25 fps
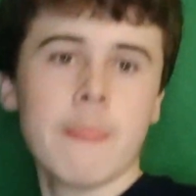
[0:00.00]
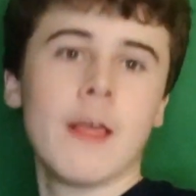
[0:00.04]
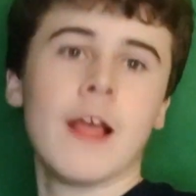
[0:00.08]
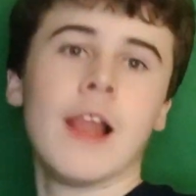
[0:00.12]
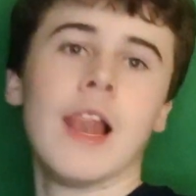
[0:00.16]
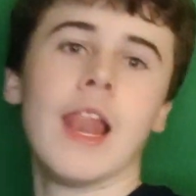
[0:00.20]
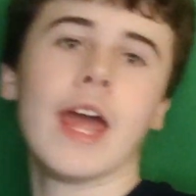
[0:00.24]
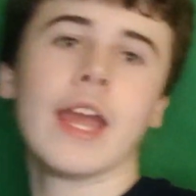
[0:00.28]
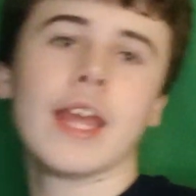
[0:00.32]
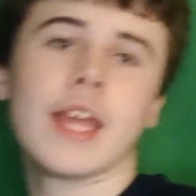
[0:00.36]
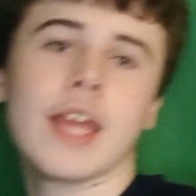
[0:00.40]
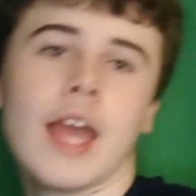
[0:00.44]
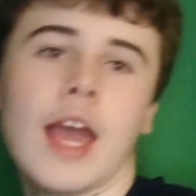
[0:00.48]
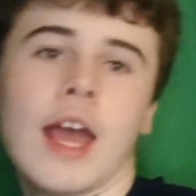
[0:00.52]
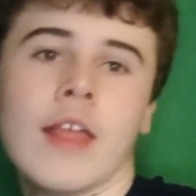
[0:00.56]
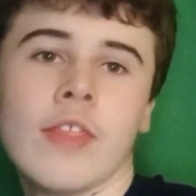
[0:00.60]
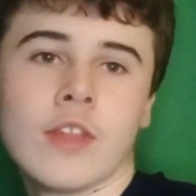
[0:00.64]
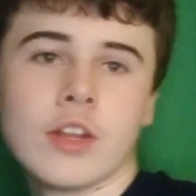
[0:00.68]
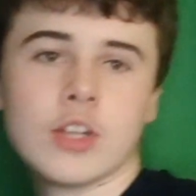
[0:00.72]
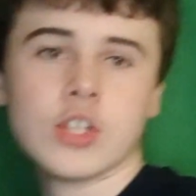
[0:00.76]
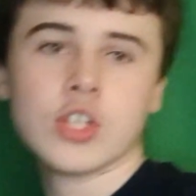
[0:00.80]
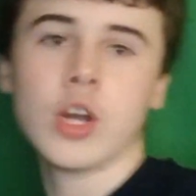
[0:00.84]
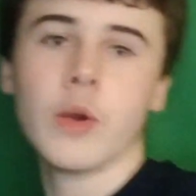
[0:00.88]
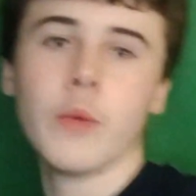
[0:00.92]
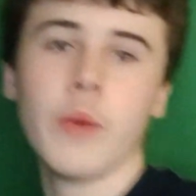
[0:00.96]
like, and the
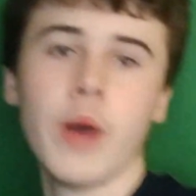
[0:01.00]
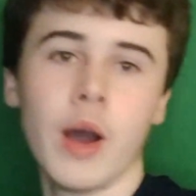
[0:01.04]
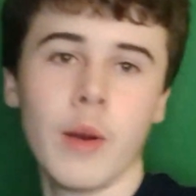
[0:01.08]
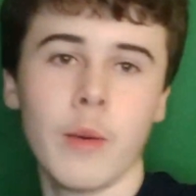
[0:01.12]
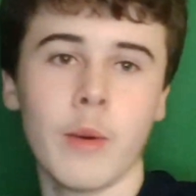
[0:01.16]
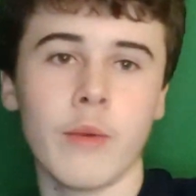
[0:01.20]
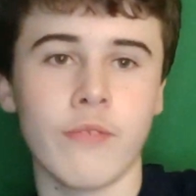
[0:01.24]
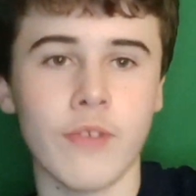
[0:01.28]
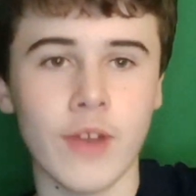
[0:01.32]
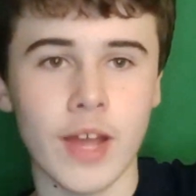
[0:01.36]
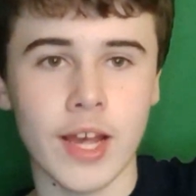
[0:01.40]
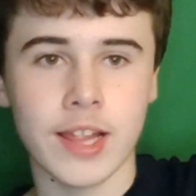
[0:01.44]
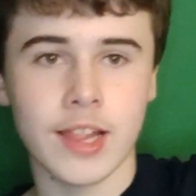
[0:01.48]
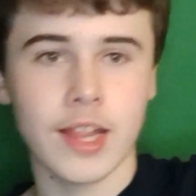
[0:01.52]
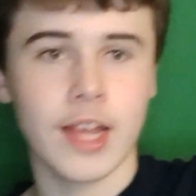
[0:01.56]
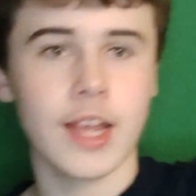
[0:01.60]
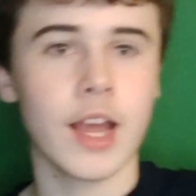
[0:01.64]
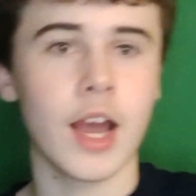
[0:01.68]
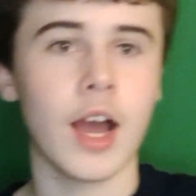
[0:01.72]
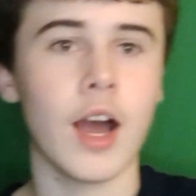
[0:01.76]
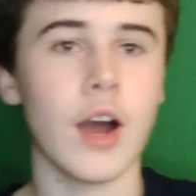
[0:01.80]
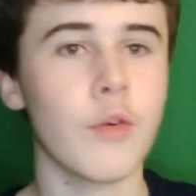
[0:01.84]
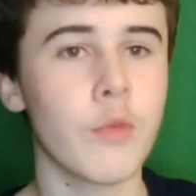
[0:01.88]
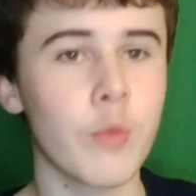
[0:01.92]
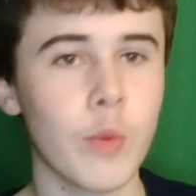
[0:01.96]
chihuahua flies, like,
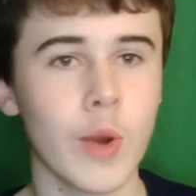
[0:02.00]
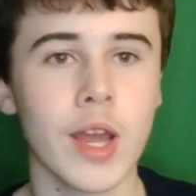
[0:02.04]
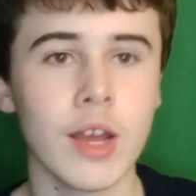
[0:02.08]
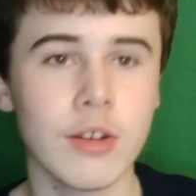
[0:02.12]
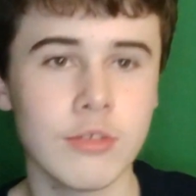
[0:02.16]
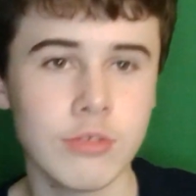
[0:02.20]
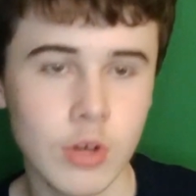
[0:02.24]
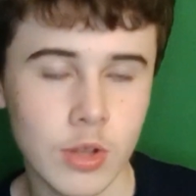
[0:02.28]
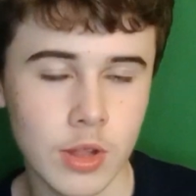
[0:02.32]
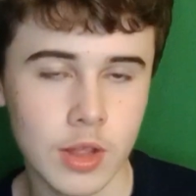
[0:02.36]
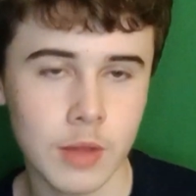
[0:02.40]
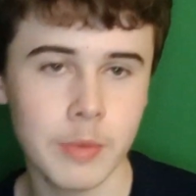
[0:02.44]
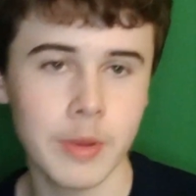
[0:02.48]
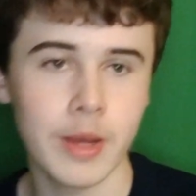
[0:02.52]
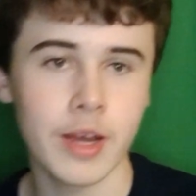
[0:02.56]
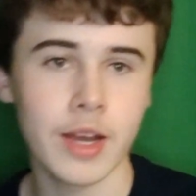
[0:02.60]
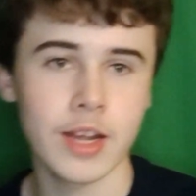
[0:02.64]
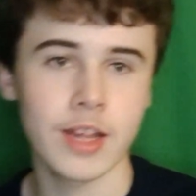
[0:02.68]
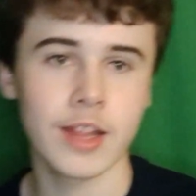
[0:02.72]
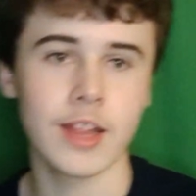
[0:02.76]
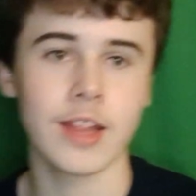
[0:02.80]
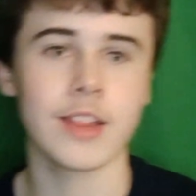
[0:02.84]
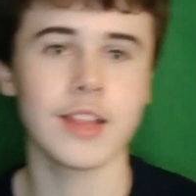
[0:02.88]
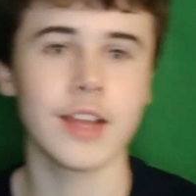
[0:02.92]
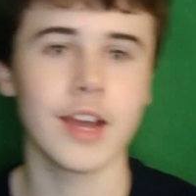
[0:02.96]
halfway across the park,
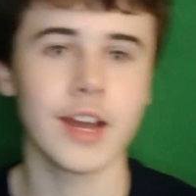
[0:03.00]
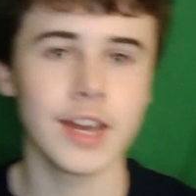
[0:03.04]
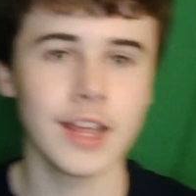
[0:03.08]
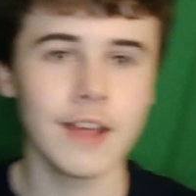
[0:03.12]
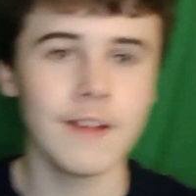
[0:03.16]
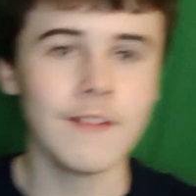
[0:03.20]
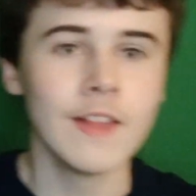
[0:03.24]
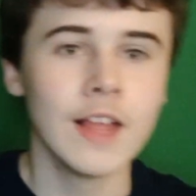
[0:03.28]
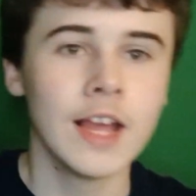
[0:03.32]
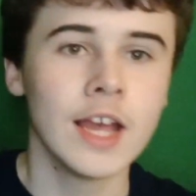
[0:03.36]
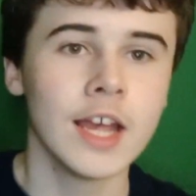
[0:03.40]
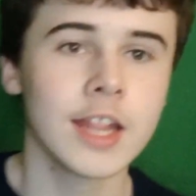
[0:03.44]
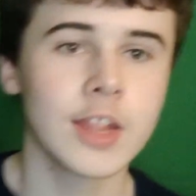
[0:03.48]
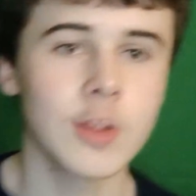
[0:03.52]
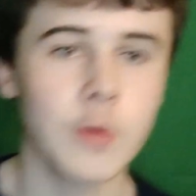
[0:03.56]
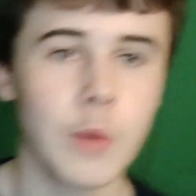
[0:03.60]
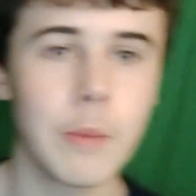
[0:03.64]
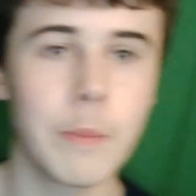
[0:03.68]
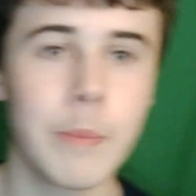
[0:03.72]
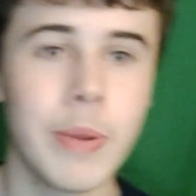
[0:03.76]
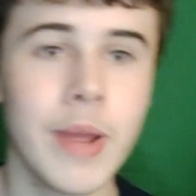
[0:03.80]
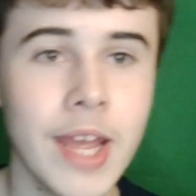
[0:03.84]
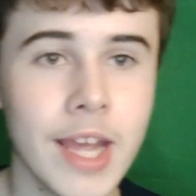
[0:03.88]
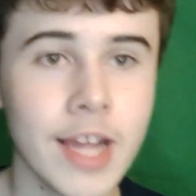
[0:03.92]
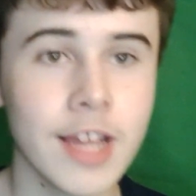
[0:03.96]
it's tiny, so he
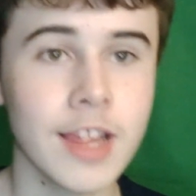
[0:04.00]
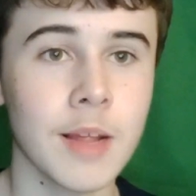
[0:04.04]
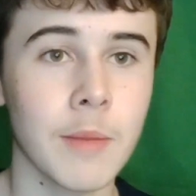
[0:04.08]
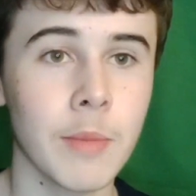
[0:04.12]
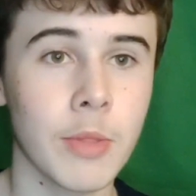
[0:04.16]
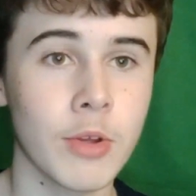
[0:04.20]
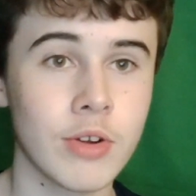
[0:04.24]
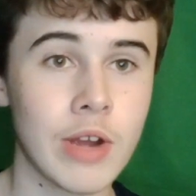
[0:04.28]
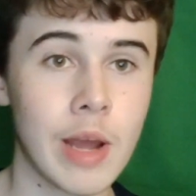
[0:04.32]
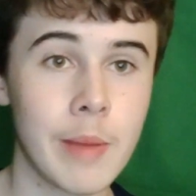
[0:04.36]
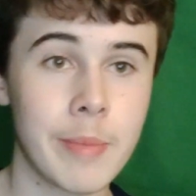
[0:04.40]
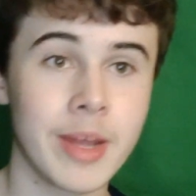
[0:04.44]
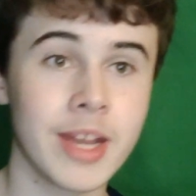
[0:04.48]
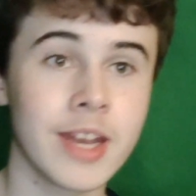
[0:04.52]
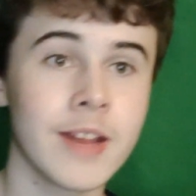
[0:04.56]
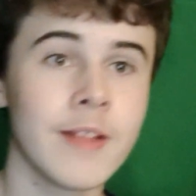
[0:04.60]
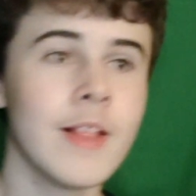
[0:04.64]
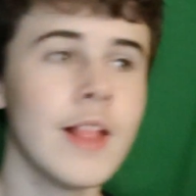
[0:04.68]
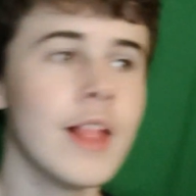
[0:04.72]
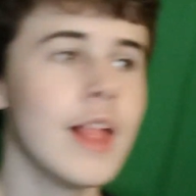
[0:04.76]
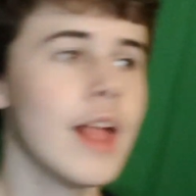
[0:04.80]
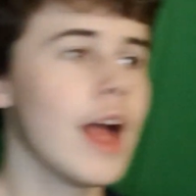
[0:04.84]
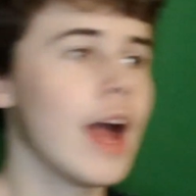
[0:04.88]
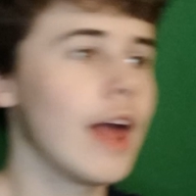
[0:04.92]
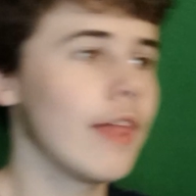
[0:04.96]
picks up the rabbit,
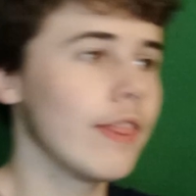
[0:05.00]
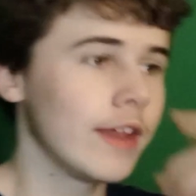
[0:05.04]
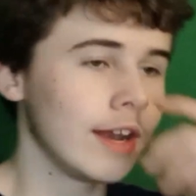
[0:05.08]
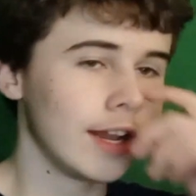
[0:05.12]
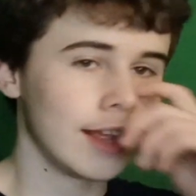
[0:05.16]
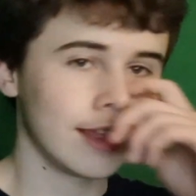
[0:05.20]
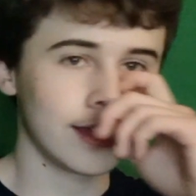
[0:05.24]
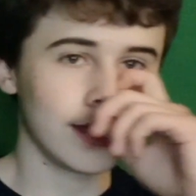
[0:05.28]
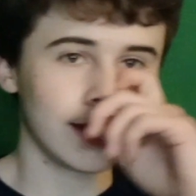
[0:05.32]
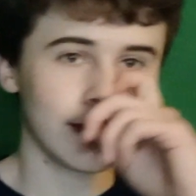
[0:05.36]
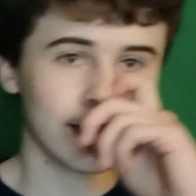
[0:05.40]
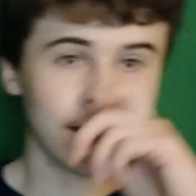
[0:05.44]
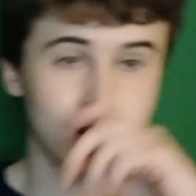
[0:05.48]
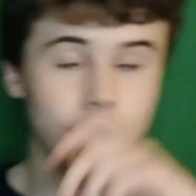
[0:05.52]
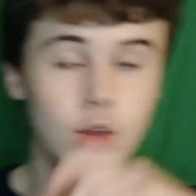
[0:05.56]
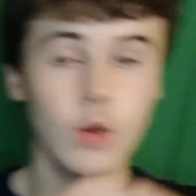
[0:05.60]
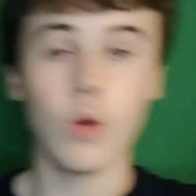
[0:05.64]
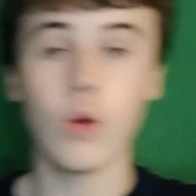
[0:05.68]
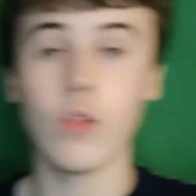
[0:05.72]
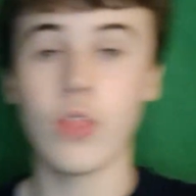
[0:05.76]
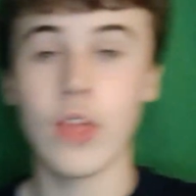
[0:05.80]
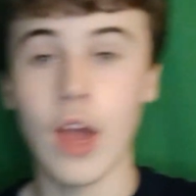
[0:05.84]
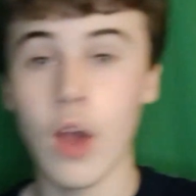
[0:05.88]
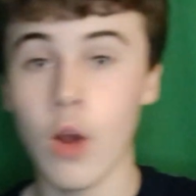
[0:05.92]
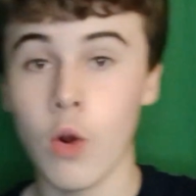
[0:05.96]
and then he sees, like,
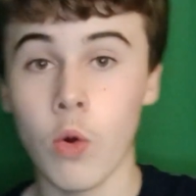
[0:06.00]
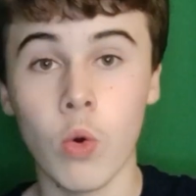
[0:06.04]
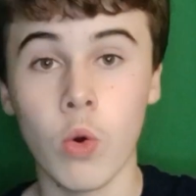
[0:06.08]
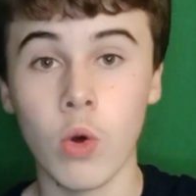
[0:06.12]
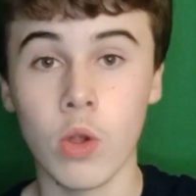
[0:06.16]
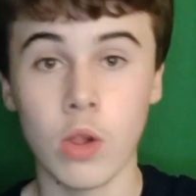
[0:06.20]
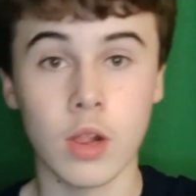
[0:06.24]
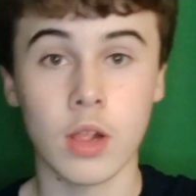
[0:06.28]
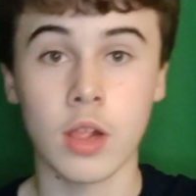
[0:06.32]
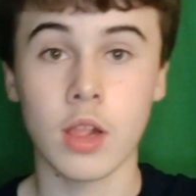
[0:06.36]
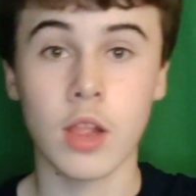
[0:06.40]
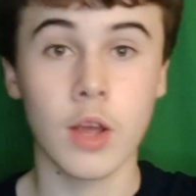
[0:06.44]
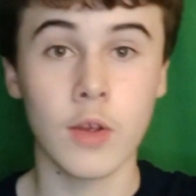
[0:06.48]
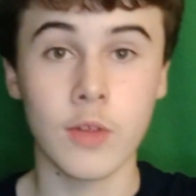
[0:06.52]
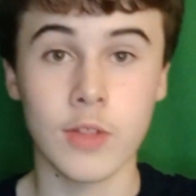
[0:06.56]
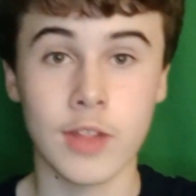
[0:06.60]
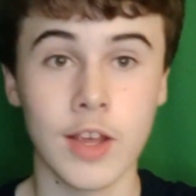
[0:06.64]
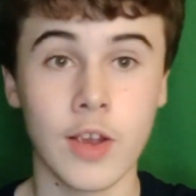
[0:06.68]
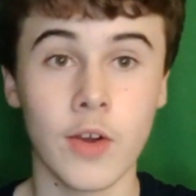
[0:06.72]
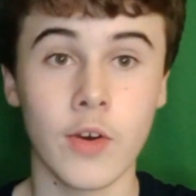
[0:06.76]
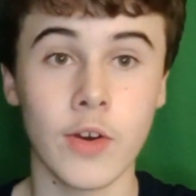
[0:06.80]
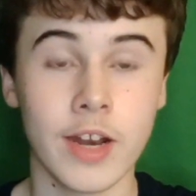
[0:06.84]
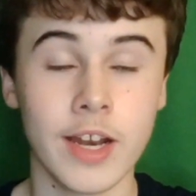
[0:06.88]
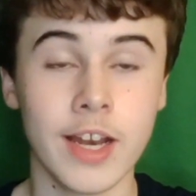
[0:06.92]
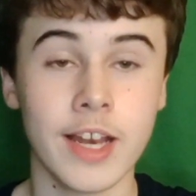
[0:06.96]
they're all
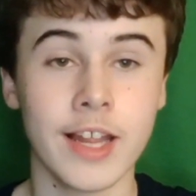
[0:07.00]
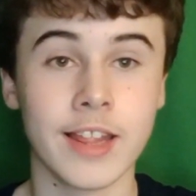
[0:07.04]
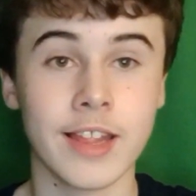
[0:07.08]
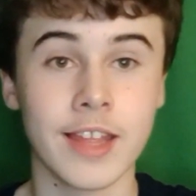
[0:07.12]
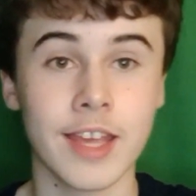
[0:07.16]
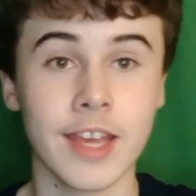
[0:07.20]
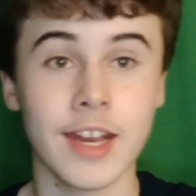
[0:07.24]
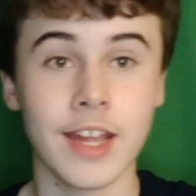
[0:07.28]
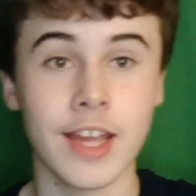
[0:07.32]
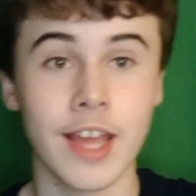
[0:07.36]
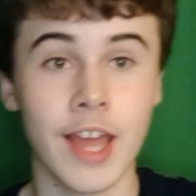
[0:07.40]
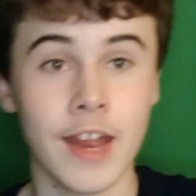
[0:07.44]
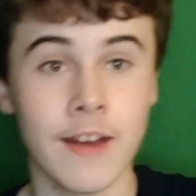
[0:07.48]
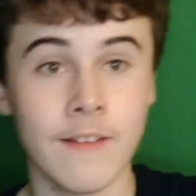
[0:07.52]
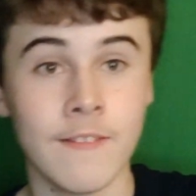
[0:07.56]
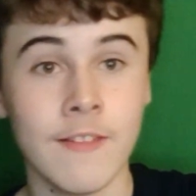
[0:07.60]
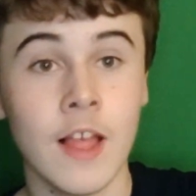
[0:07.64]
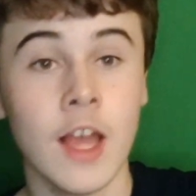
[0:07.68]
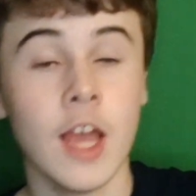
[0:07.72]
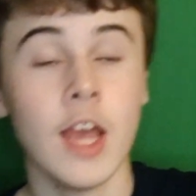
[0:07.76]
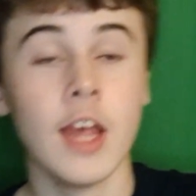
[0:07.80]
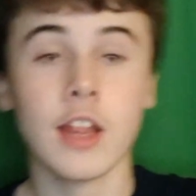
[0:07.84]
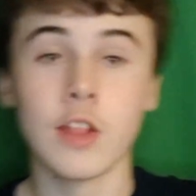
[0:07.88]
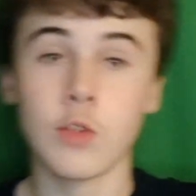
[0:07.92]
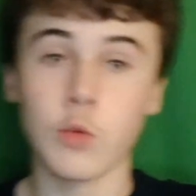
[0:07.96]
closing on in his kid again,
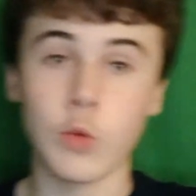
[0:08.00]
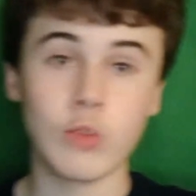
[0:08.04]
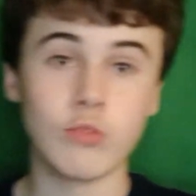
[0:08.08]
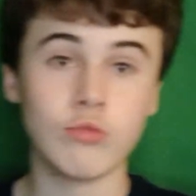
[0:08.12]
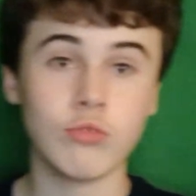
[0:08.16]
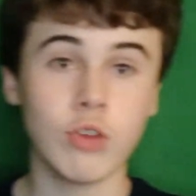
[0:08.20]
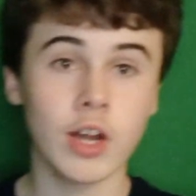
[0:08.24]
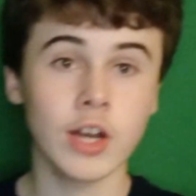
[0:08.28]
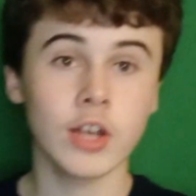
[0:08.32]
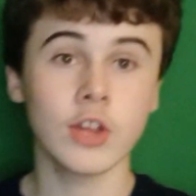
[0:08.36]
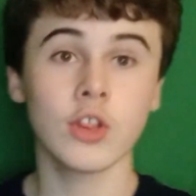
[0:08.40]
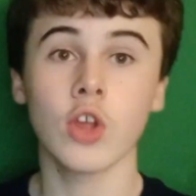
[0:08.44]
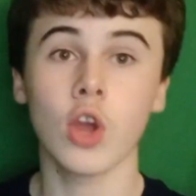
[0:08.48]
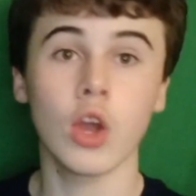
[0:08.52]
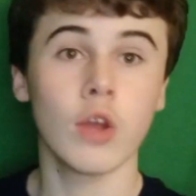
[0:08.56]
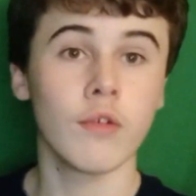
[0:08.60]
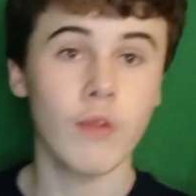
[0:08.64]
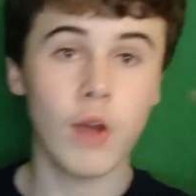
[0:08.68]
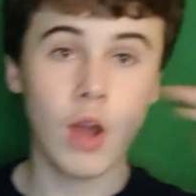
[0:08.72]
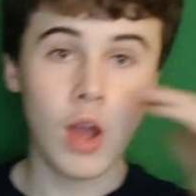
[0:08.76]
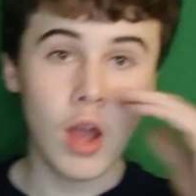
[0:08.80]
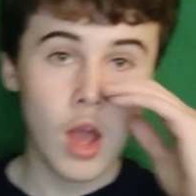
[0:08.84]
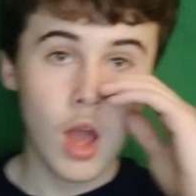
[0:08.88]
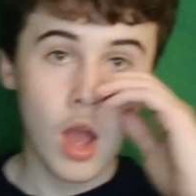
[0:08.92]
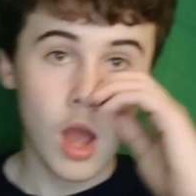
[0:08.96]
so he runs
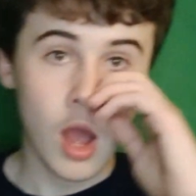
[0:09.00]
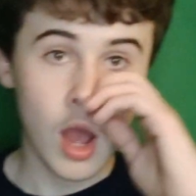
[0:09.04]
over,